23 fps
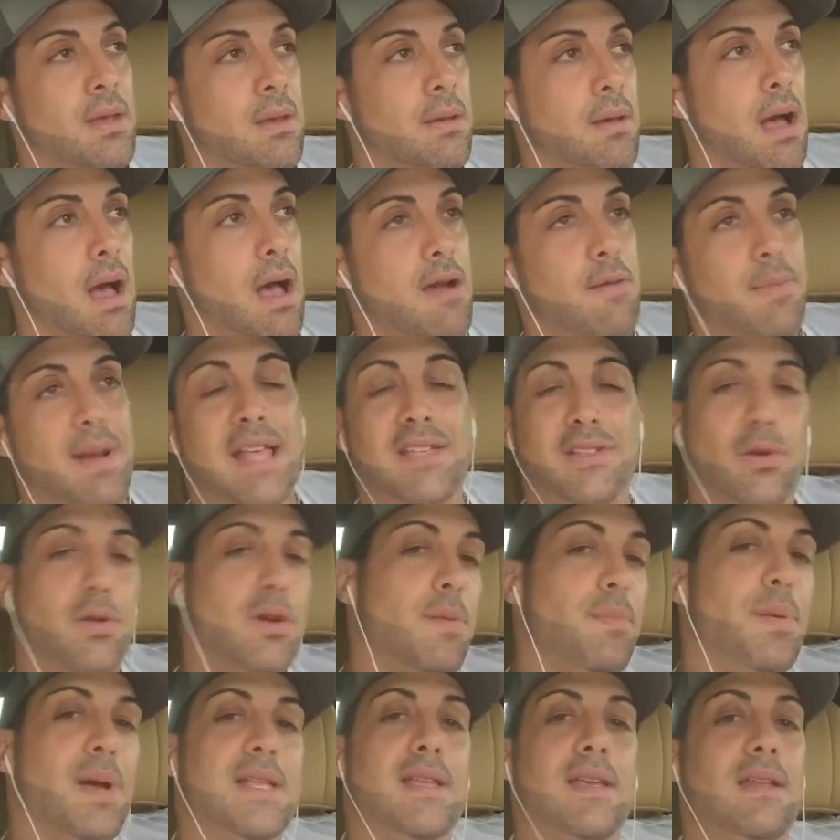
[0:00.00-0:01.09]
Everybody has their own
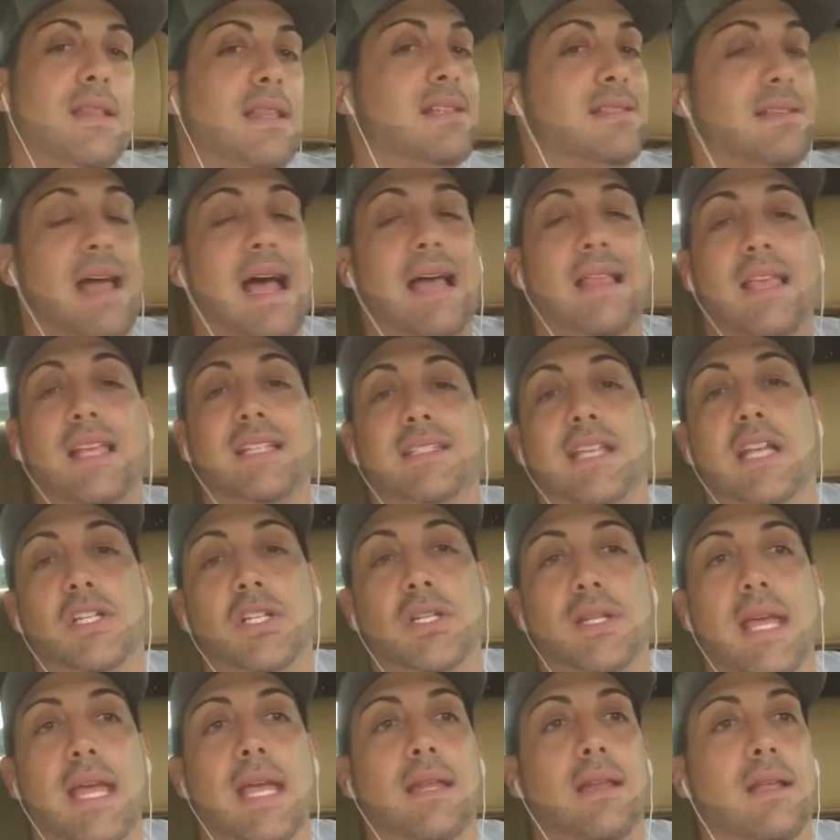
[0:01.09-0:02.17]
opinion. Listen, I like Section
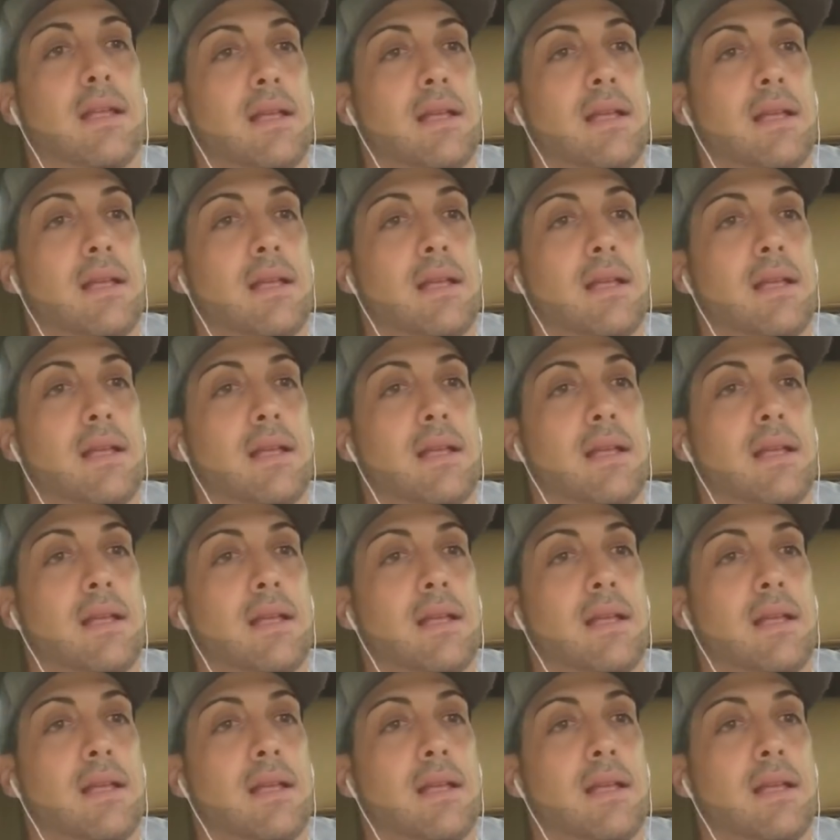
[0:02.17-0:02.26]
8.